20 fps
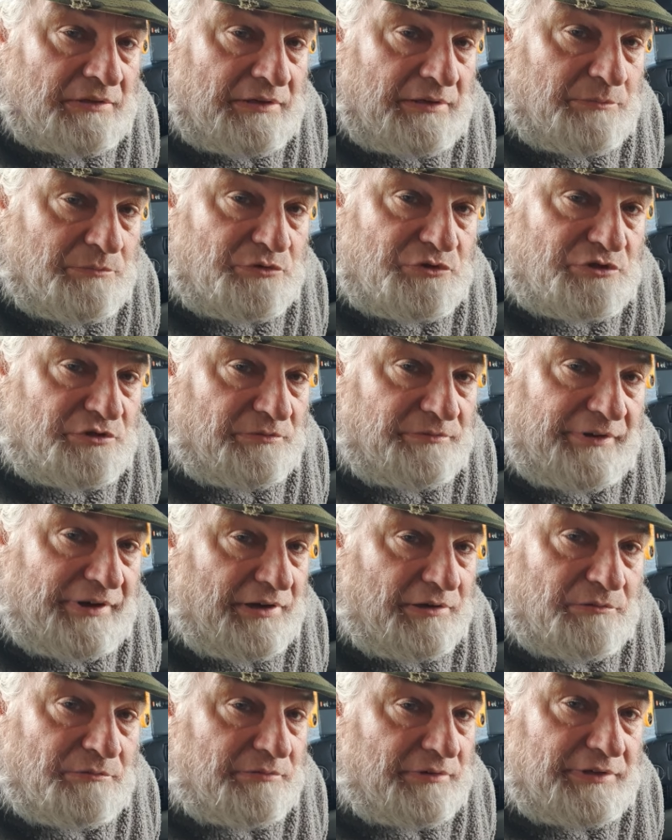it was
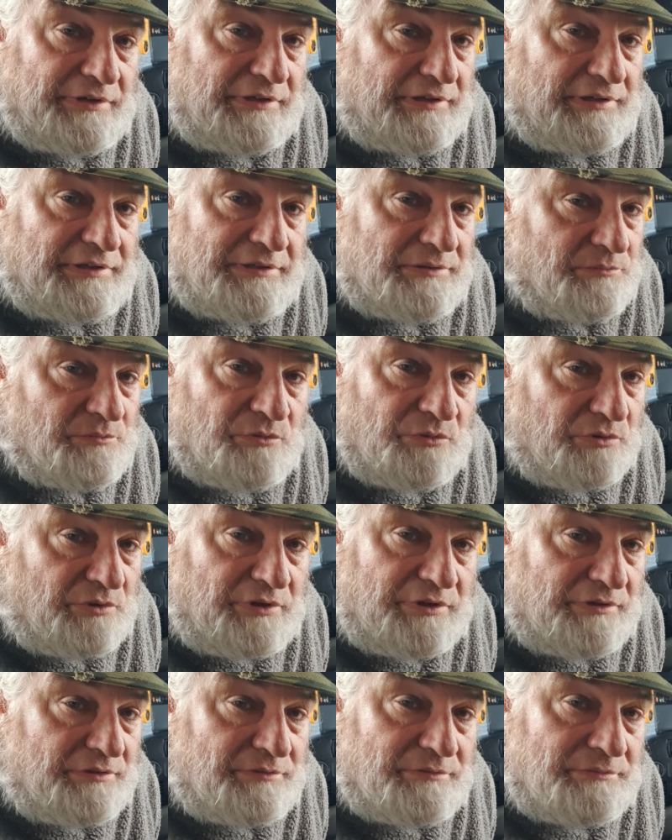surreal, really,
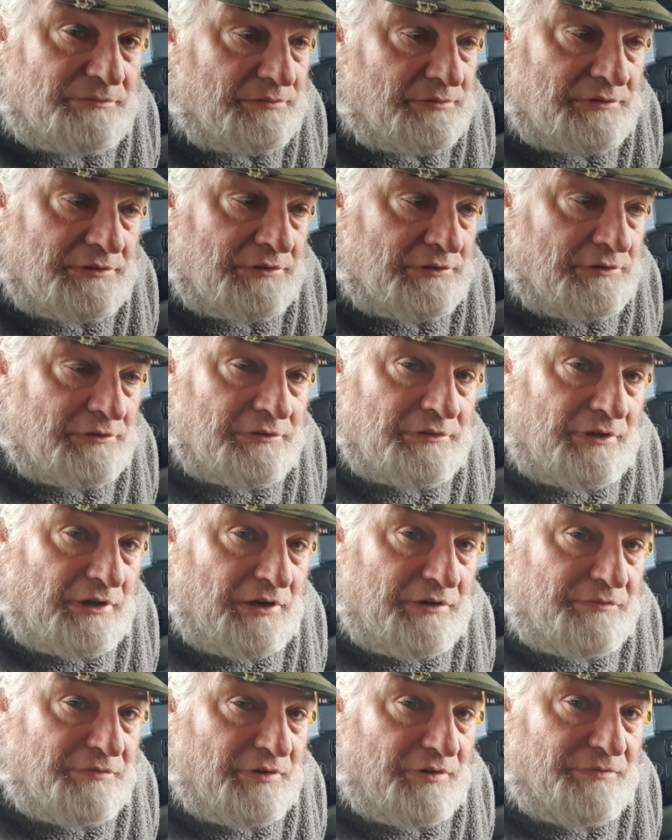walking
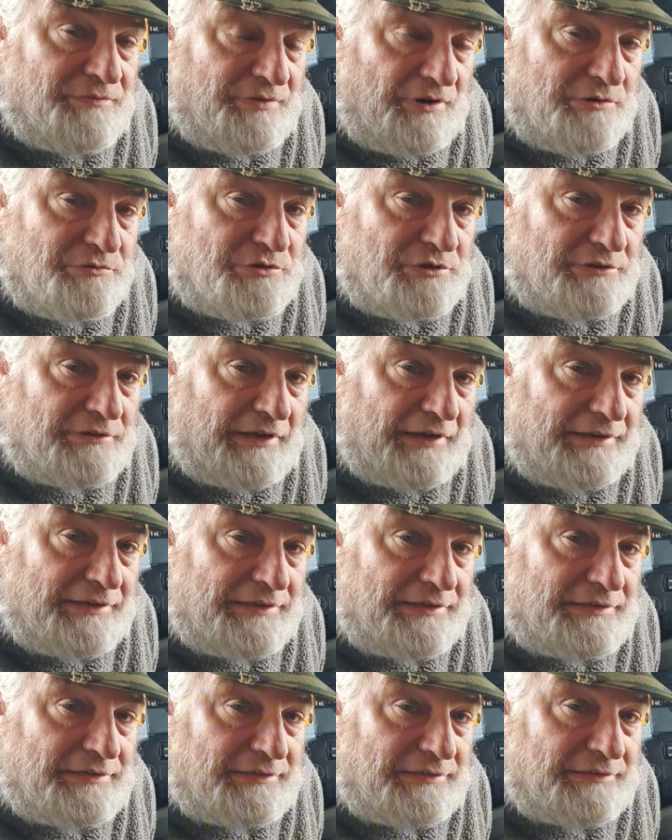over a frozen
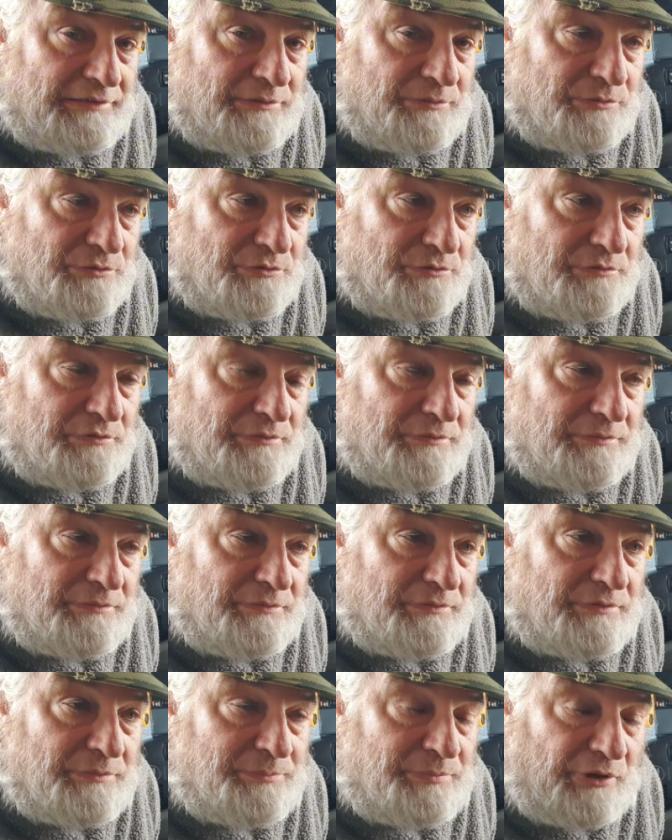lake, and there was all
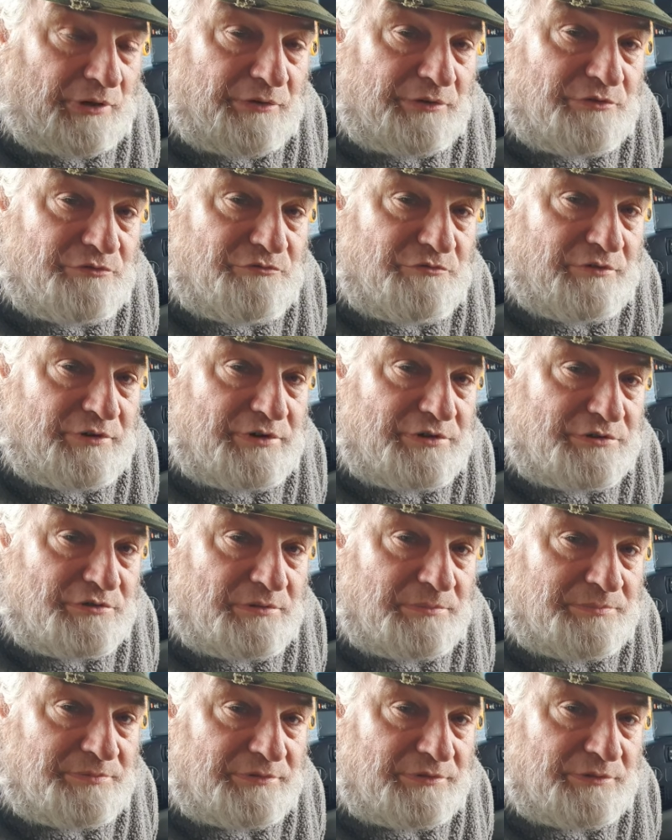the pine trees
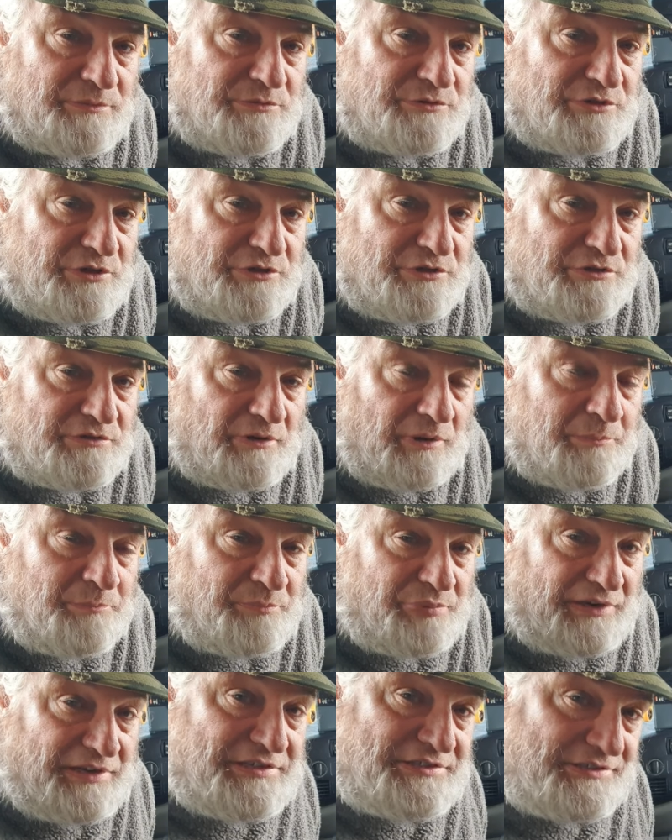up, and there was this like
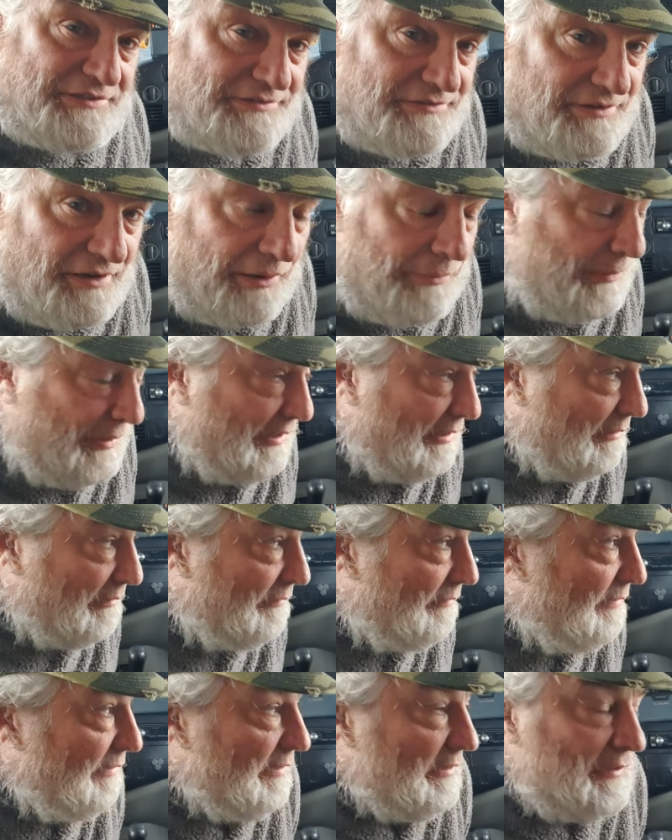blizzard going
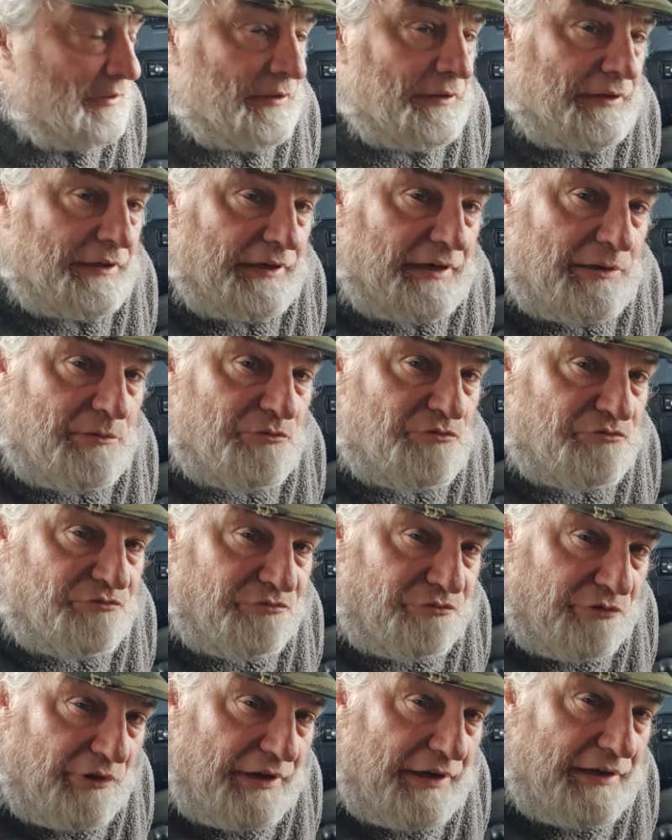on, and it was
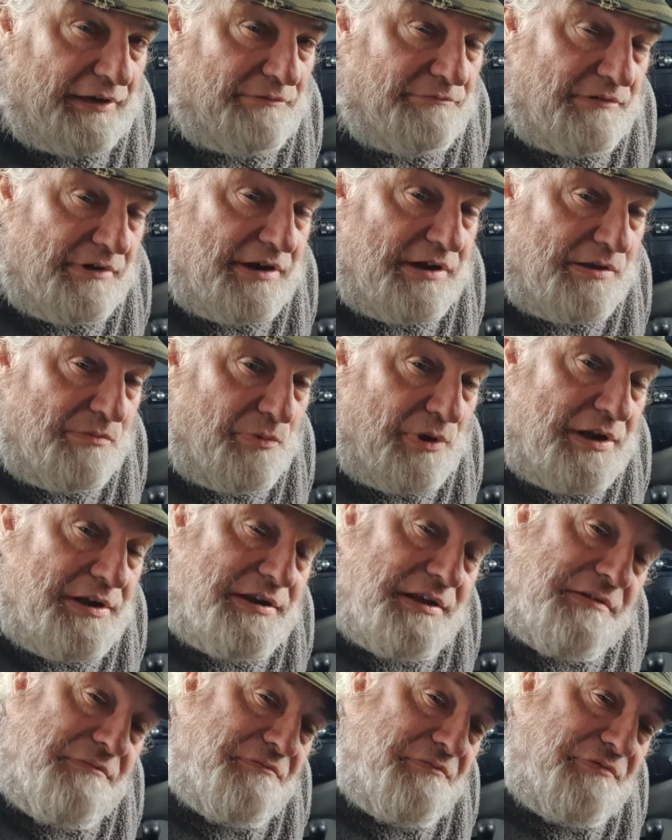really, really
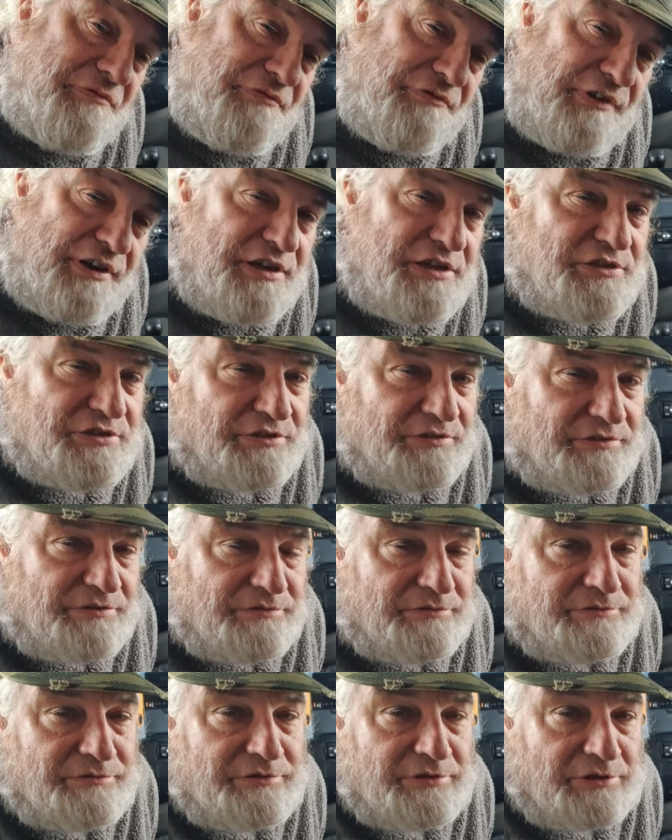windy and freezing,
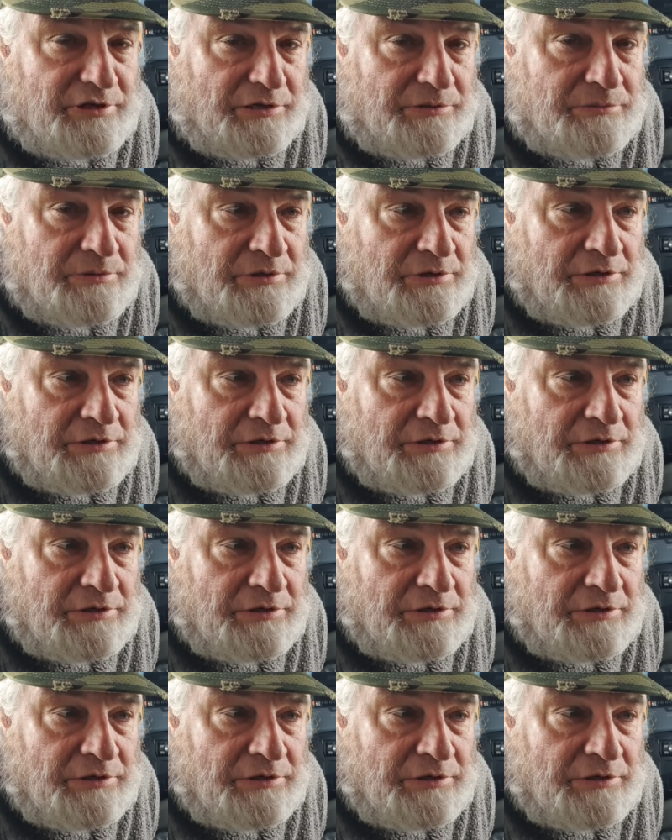and you know,